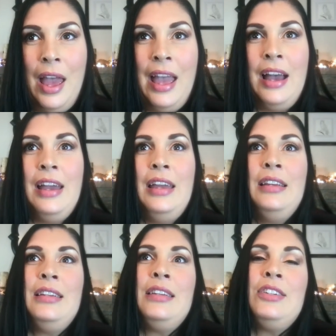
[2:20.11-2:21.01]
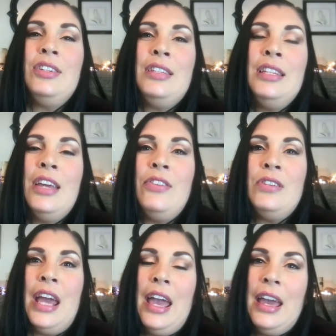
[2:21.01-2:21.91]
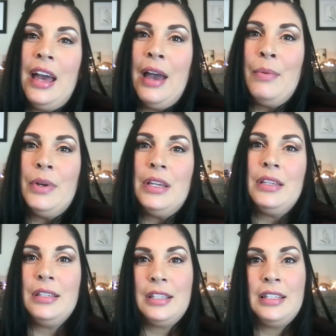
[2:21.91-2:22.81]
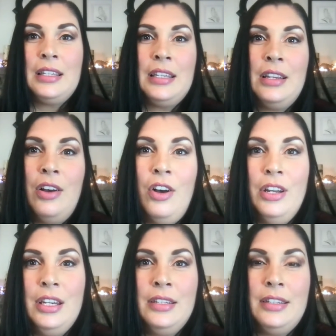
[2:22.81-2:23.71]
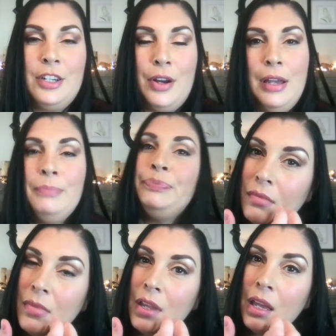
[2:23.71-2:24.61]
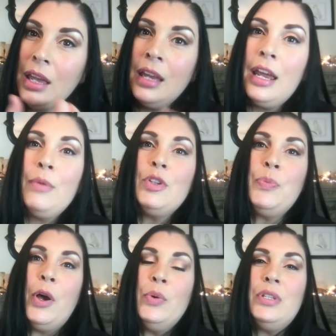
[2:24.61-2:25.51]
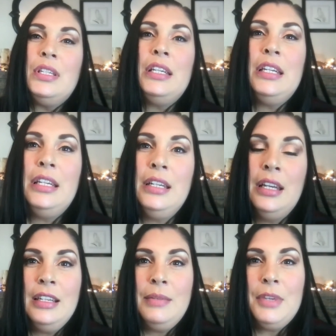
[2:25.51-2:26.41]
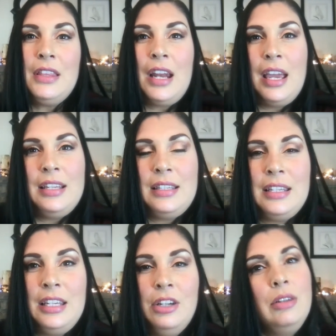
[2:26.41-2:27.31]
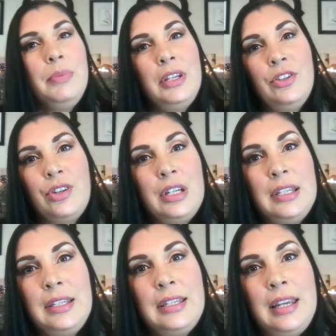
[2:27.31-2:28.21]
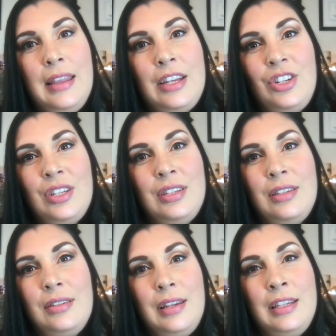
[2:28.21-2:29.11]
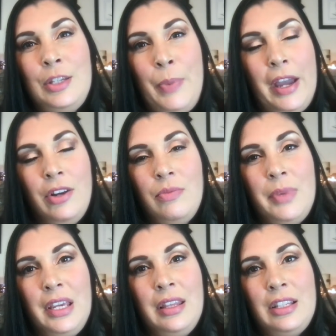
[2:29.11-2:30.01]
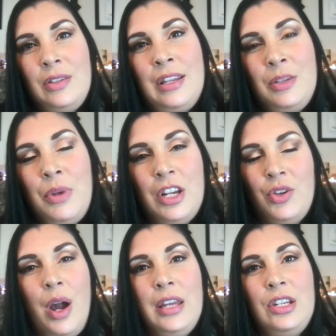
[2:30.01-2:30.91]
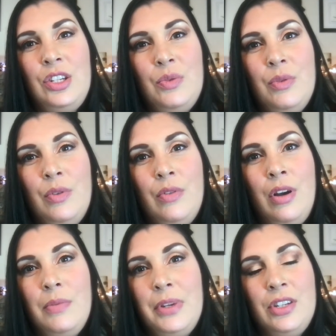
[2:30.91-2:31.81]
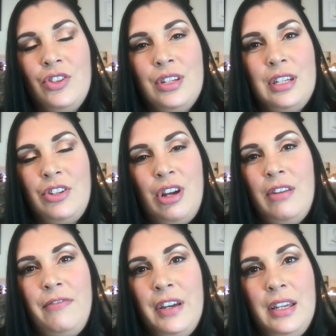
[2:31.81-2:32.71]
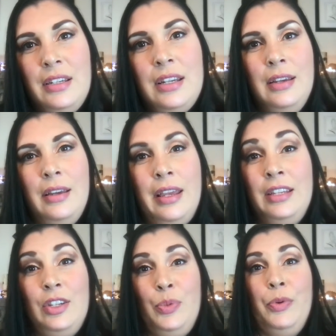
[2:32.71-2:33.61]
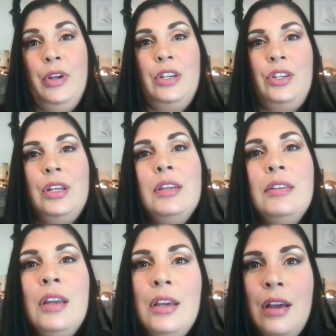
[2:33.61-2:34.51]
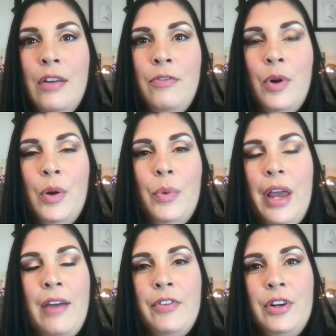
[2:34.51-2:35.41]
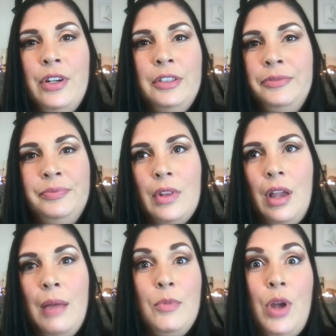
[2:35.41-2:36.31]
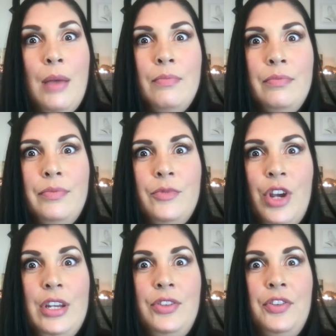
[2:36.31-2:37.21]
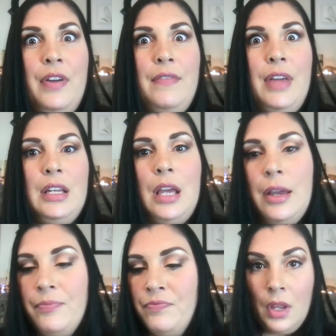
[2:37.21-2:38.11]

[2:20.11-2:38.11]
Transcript: And just the other day I was on Instagram and I was posting something that I had seen on Pinterest that just inspired me. That's what I try to do on Pinterest. I try to find inspiration for whatever I'm trying to survive that day.